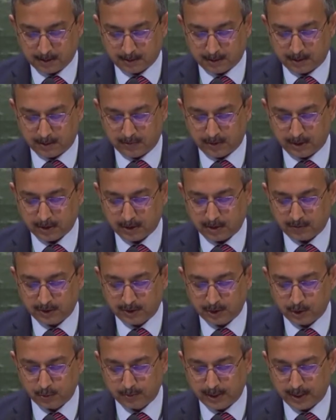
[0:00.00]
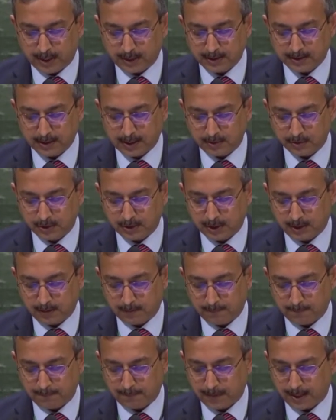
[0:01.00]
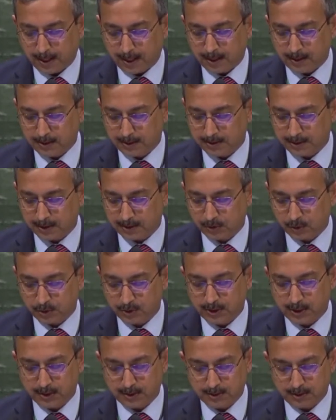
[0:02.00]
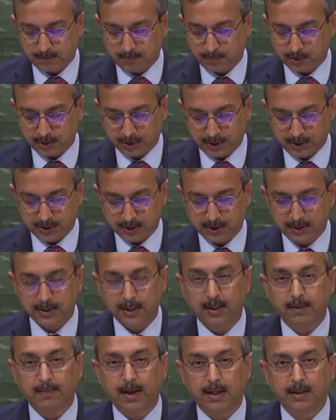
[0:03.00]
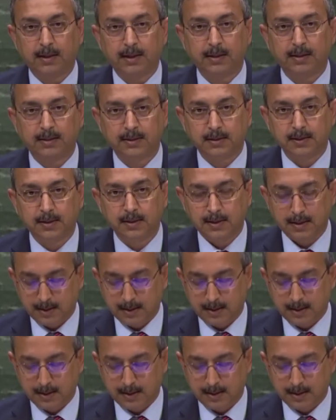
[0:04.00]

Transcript: The work of the Human Rights Council and its associated procedures and mandates